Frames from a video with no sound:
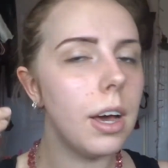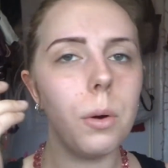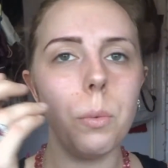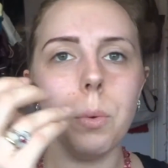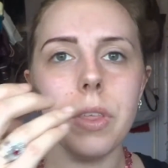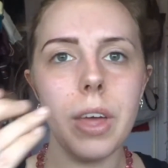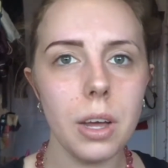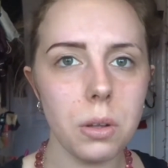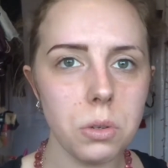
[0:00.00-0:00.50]

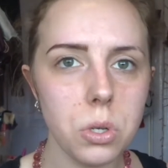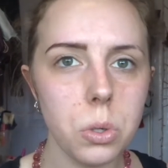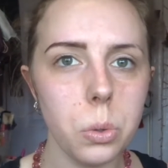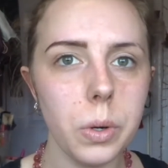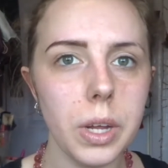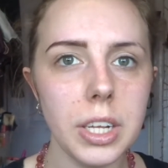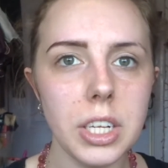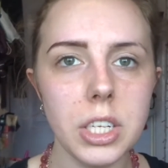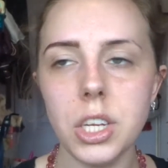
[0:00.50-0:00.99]
without
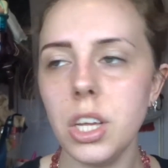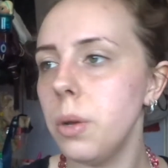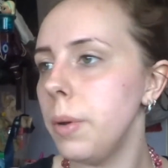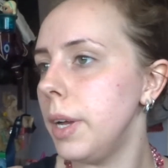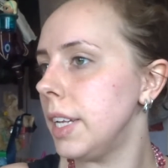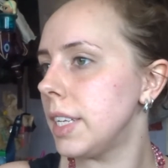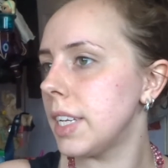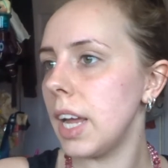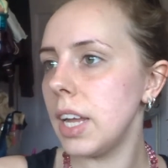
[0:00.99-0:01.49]
talking to you,
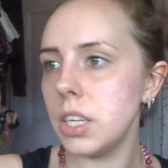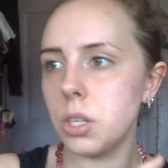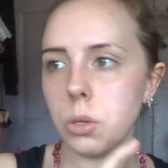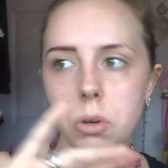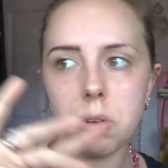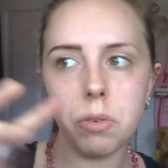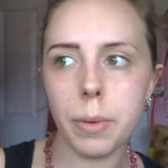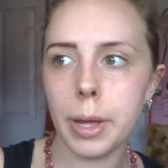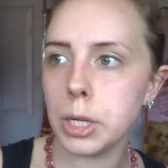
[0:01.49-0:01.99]
it takes
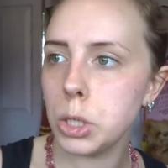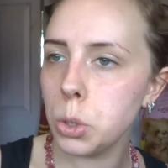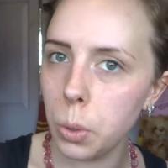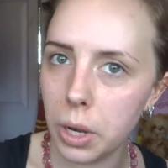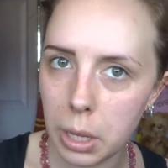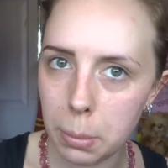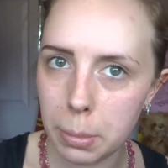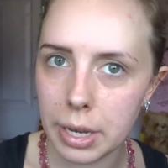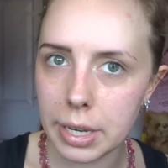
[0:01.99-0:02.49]
sort of about
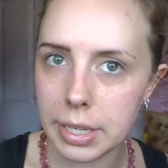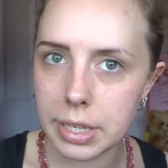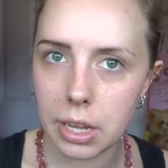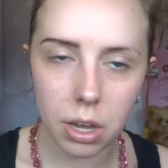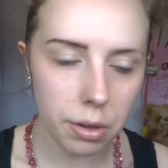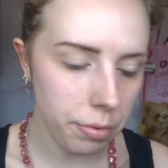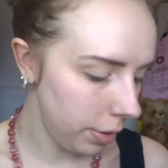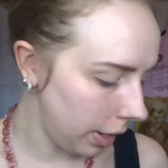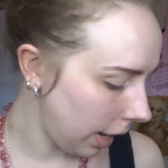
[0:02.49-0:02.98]
20 minutes,
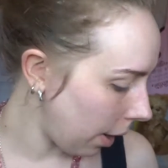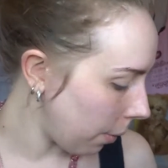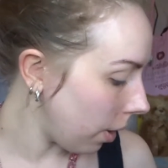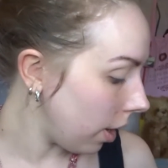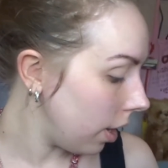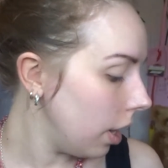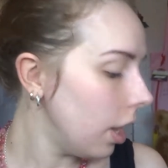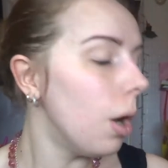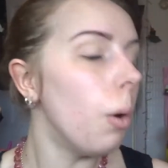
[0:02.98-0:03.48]
half an hour.